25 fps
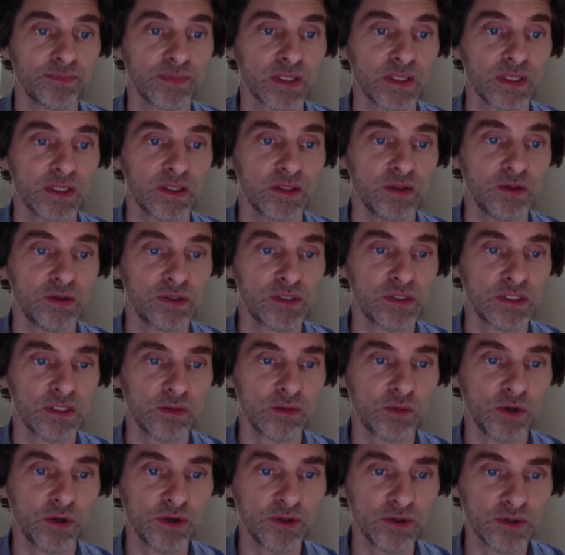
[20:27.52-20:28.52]
you still
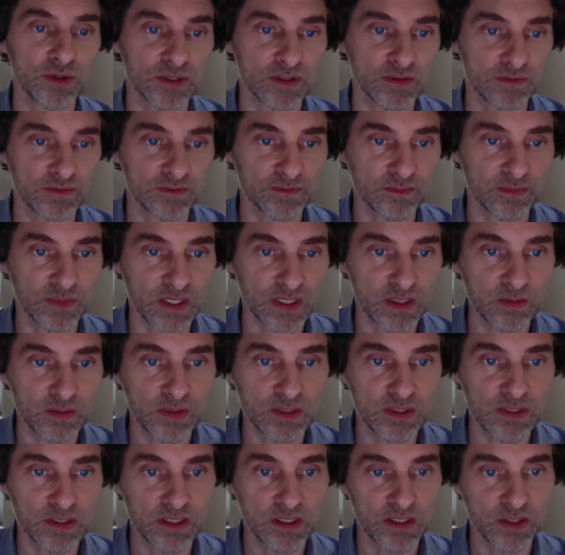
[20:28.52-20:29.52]
wonder if
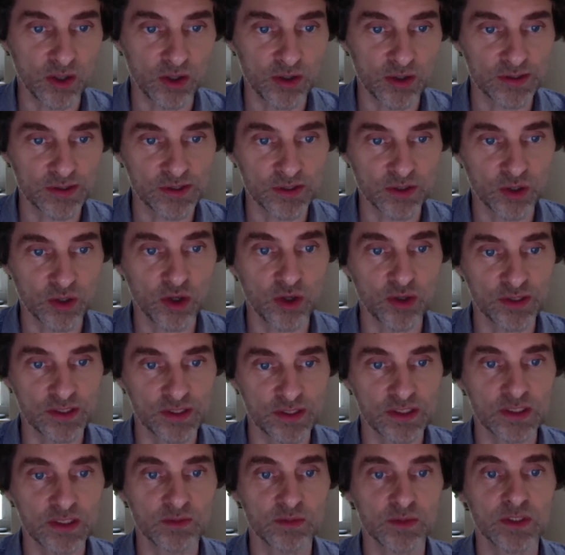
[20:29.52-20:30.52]
maybe they also
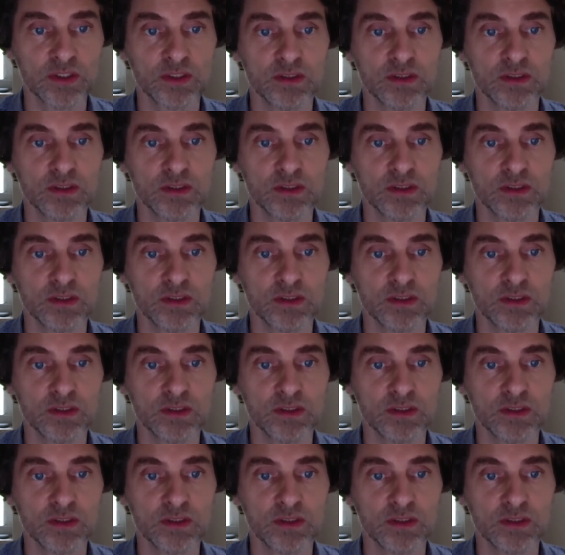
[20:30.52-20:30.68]
cause CMT.